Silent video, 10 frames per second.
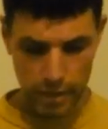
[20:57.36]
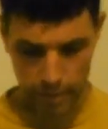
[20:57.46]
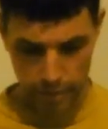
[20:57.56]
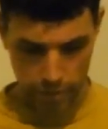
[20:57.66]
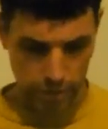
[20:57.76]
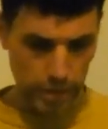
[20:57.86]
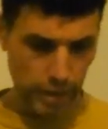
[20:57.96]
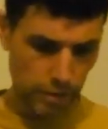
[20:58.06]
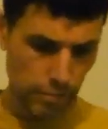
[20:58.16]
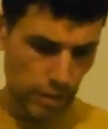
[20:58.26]
you know, it's
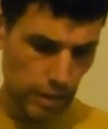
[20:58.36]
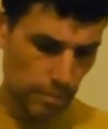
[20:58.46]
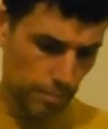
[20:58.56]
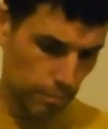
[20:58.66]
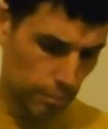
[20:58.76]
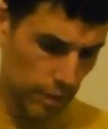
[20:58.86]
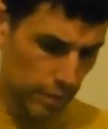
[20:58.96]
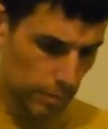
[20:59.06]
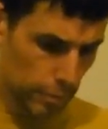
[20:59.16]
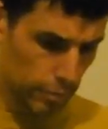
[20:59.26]
like a really
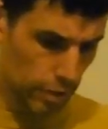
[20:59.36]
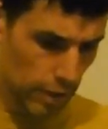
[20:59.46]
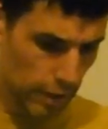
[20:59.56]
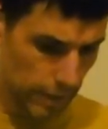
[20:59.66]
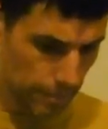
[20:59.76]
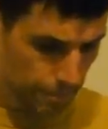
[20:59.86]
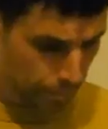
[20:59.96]
breathable jacket.